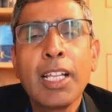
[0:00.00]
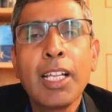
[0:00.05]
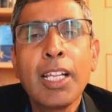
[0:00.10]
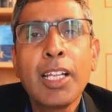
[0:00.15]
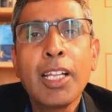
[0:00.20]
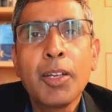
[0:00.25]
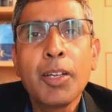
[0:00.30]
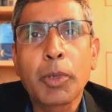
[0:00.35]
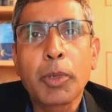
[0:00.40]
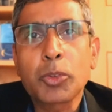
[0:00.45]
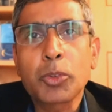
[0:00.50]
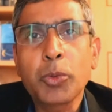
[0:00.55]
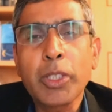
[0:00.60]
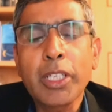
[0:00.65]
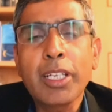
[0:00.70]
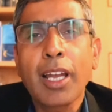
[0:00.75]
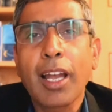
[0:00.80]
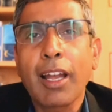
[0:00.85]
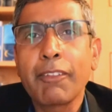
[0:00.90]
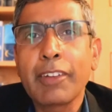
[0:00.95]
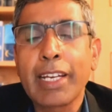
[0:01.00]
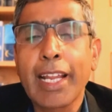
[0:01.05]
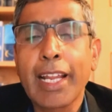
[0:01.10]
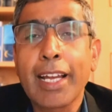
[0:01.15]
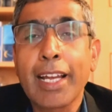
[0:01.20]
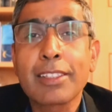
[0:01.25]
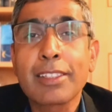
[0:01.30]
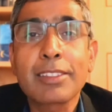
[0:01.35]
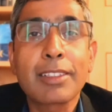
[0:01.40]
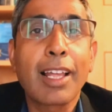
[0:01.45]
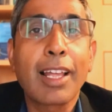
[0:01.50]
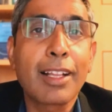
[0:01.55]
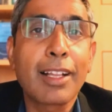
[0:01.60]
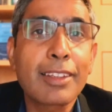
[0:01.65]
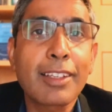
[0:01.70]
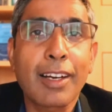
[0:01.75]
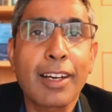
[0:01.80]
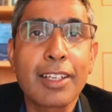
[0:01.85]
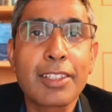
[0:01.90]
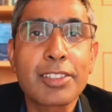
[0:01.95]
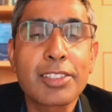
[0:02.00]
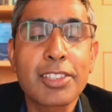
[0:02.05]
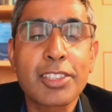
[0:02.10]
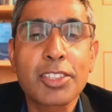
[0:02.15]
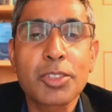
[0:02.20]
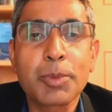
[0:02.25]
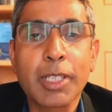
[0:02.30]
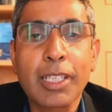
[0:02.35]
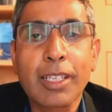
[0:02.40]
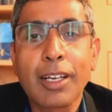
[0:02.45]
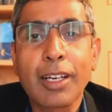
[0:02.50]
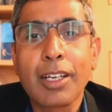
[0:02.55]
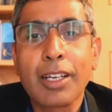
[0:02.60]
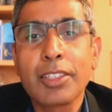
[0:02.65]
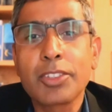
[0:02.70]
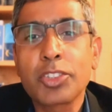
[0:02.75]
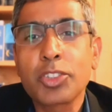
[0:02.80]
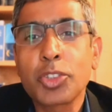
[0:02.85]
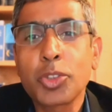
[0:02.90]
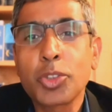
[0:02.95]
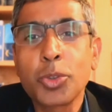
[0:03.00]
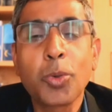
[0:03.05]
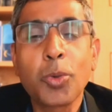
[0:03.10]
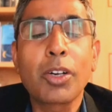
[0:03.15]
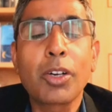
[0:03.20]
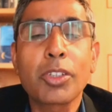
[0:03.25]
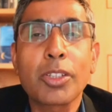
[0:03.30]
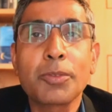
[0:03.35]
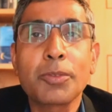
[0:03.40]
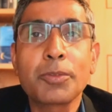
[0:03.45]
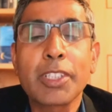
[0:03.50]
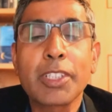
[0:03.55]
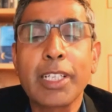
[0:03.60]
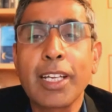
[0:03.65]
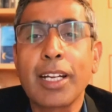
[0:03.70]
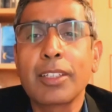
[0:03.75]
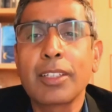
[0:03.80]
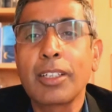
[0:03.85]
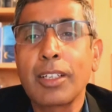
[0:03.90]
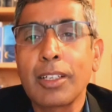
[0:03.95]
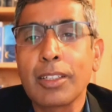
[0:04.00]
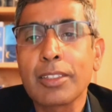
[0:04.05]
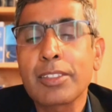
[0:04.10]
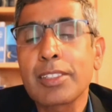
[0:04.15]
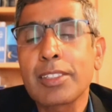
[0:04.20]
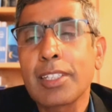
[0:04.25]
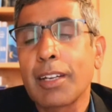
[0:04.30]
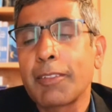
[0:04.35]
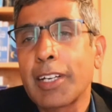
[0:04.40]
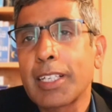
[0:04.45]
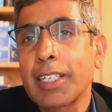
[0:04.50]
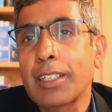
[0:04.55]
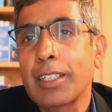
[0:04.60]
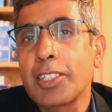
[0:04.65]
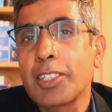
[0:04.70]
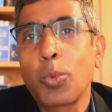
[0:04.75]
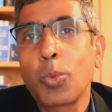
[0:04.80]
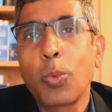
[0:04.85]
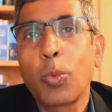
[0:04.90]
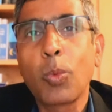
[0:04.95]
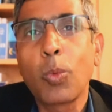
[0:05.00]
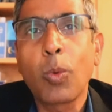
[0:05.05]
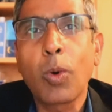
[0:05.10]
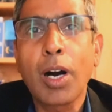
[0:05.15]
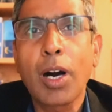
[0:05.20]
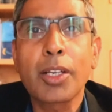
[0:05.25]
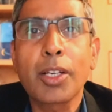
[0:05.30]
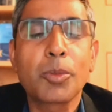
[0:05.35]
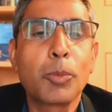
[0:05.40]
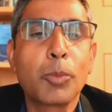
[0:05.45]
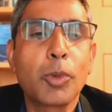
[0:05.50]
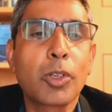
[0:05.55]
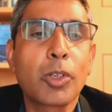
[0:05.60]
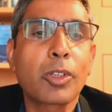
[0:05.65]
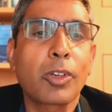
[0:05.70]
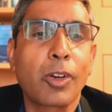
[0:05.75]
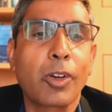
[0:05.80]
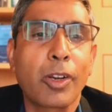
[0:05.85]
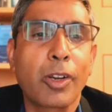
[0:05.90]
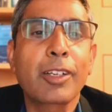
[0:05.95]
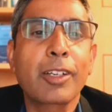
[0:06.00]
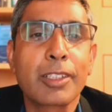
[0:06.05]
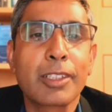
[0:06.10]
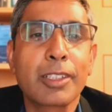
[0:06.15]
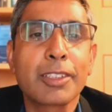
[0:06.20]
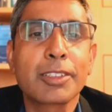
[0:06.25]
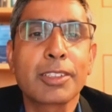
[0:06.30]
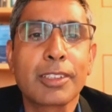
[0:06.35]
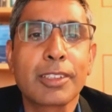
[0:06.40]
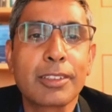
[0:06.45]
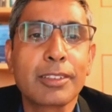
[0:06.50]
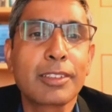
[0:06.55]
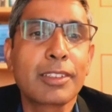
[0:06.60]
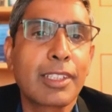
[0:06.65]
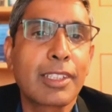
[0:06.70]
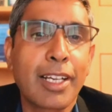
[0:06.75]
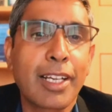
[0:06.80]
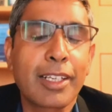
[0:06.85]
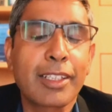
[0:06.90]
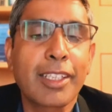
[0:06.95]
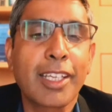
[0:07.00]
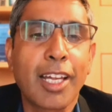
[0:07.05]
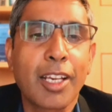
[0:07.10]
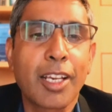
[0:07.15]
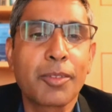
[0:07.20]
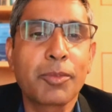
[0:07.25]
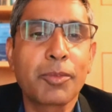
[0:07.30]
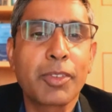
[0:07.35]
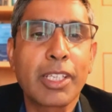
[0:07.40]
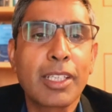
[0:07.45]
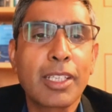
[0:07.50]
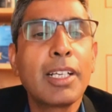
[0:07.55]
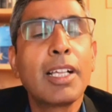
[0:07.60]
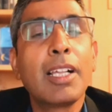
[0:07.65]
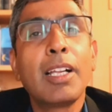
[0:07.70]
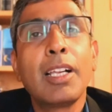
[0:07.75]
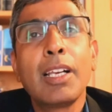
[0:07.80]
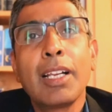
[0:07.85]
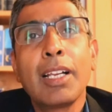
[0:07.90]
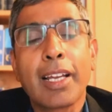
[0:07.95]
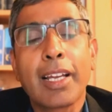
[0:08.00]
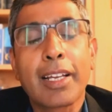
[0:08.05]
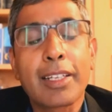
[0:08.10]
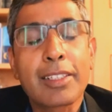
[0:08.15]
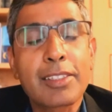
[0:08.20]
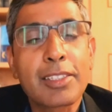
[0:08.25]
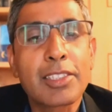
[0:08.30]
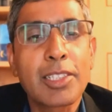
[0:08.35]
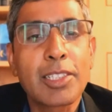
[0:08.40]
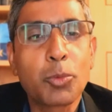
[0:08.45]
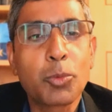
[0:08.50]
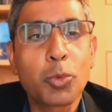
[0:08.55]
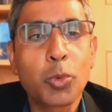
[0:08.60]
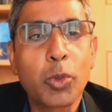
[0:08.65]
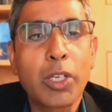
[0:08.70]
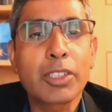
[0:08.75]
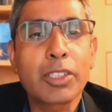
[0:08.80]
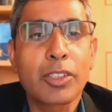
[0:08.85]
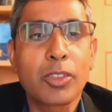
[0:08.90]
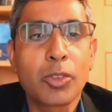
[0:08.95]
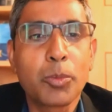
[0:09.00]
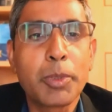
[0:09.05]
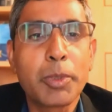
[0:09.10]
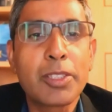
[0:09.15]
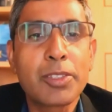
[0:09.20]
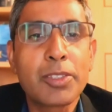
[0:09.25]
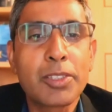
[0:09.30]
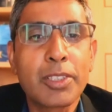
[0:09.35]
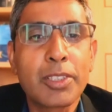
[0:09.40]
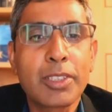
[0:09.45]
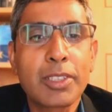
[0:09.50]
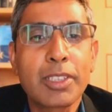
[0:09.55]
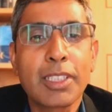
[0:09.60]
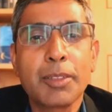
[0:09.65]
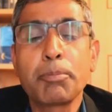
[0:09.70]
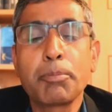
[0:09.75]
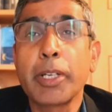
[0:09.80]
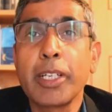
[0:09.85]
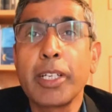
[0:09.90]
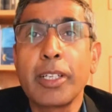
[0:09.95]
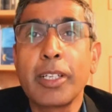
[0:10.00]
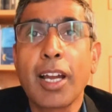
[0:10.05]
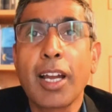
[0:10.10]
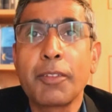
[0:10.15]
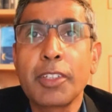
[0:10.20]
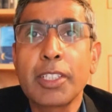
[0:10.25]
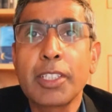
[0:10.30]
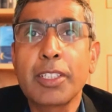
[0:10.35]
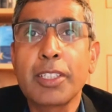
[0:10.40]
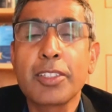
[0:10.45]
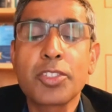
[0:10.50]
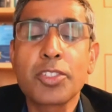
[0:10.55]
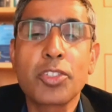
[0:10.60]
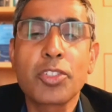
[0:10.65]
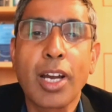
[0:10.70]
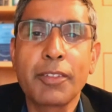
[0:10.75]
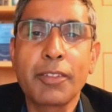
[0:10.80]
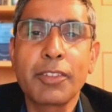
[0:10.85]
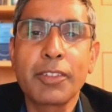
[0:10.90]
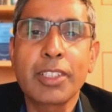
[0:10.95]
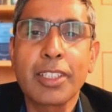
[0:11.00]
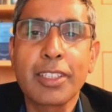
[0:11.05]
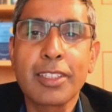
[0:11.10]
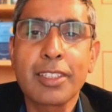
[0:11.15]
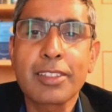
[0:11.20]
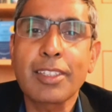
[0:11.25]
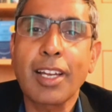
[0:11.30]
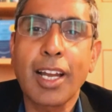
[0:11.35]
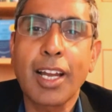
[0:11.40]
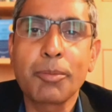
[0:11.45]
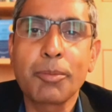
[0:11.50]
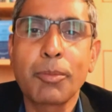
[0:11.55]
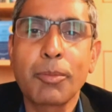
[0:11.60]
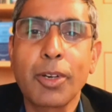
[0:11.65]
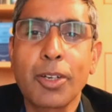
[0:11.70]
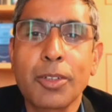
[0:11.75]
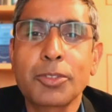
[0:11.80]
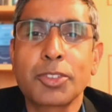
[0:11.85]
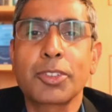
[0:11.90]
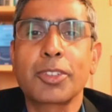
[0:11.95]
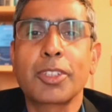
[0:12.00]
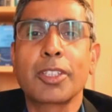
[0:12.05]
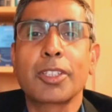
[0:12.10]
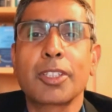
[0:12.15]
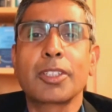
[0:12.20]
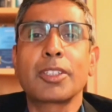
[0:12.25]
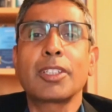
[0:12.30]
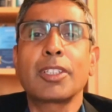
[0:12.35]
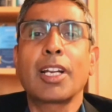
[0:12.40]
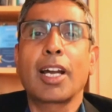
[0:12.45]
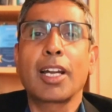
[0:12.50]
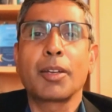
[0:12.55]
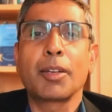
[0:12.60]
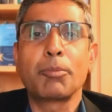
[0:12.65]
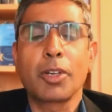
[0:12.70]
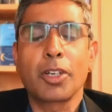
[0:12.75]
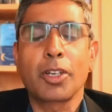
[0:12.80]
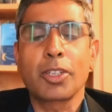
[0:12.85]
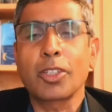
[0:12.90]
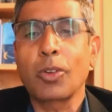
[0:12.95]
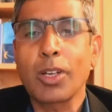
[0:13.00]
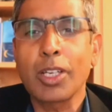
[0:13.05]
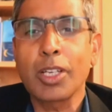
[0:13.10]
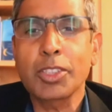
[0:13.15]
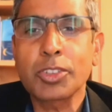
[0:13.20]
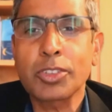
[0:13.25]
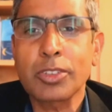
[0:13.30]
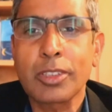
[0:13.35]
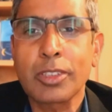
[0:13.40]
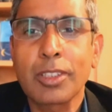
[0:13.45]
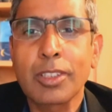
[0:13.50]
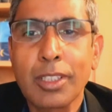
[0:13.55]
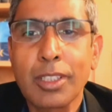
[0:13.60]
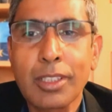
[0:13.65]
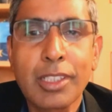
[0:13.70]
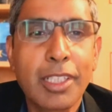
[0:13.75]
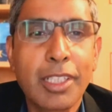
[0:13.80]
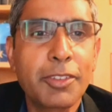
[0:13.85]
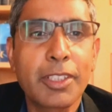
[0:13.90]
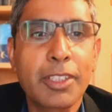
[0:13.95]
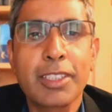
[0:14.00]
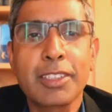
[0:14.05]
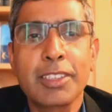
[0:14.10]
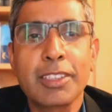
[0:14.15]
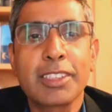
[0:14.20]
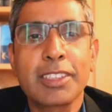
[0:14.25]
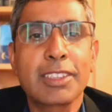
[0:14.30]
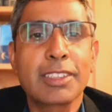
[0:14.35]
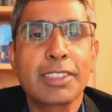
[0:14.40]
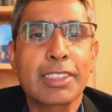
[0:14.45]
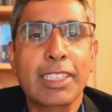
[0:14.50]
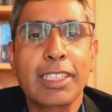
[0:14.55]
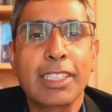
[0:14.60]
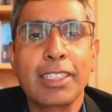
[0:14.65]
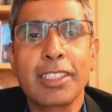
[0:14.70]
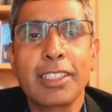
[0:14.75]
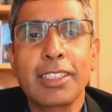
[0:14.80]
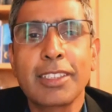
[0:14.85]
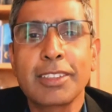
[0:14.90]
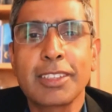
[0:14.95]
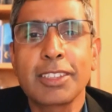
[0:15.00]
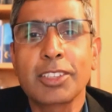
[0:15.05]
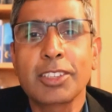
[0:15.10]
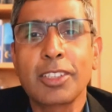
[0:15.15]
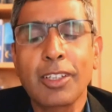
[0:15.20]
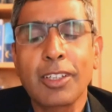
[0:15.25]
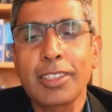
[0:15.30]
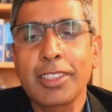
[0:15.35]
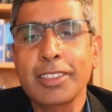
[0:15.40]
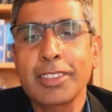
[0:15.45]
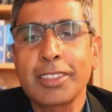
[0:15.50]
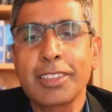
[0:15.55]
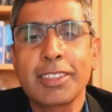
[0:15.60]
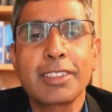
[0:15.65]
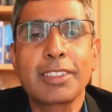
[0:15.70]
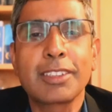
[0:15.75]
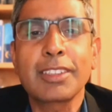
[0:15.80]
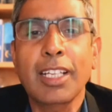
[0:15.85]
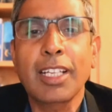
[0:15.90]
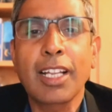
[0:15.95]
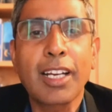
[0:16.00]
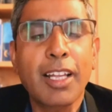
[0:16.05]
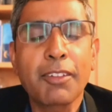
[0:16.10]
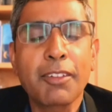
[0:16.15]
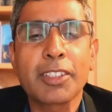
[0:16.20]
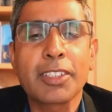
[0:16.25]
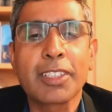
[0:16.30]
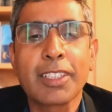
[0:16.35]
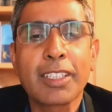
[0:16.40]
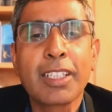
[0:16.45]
But we have a national health crisis because two out of three adults have at least one or more chronic condition that can be excessive weight or obesity, prediabetes, diabetes, high blood sugar, high blood cholesterol, liver disease, kidney disease, gut disease, and everything.